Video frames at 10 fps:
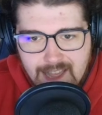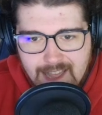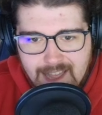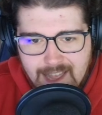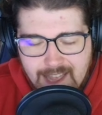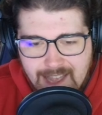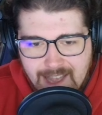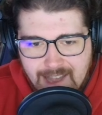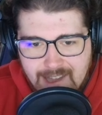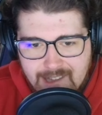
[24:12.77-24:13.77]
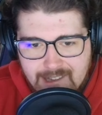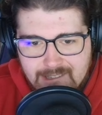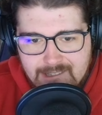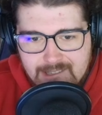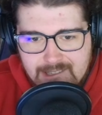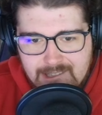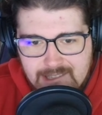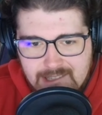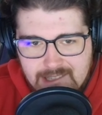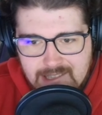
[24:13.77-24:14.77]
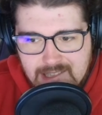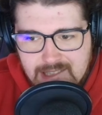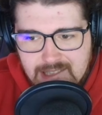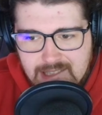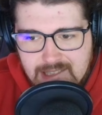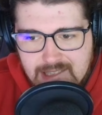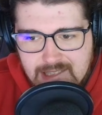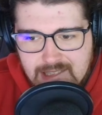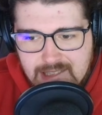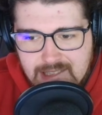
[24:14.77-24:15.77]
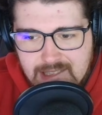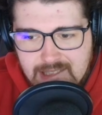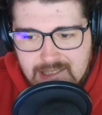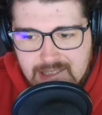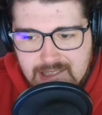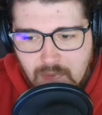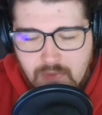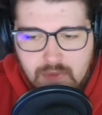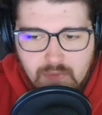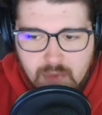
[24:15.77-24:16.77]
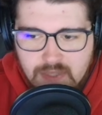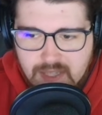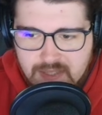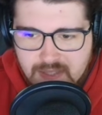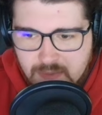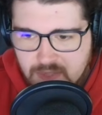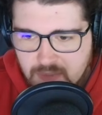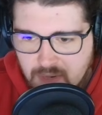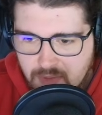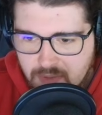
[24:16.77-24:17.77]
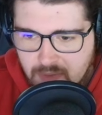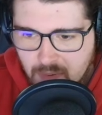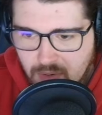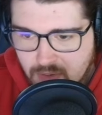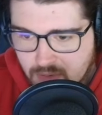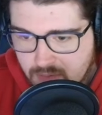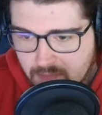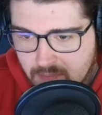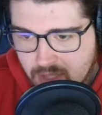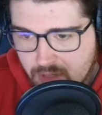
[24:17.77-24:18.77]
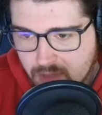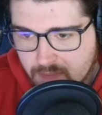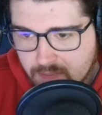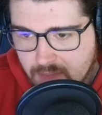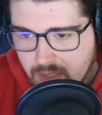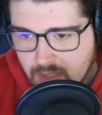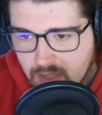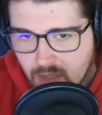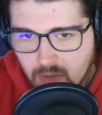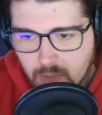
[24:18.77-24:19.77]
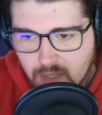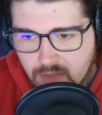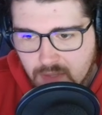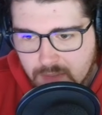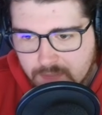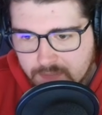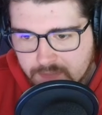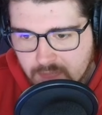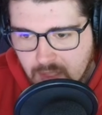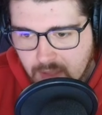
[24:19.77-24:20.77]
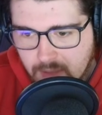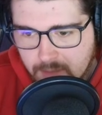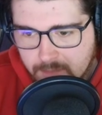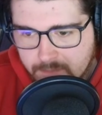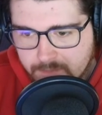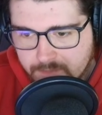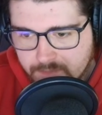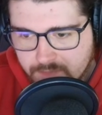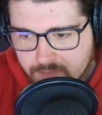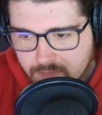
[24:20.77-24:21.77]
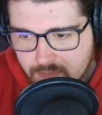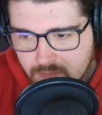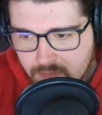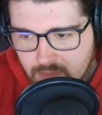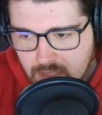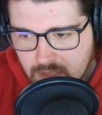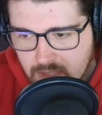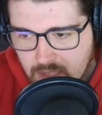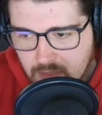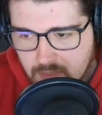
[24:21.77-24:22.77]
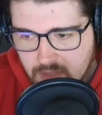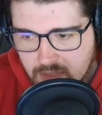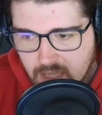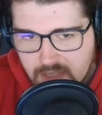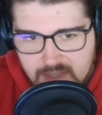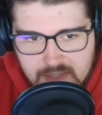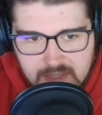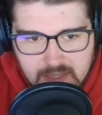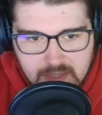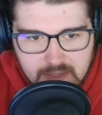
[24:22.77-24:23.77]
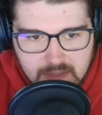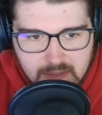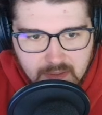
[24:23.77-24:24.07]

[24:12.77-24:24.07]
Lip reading: And whatever the vortex is, which is probably the particle emitter or whatever. I'm gonna guess it's this.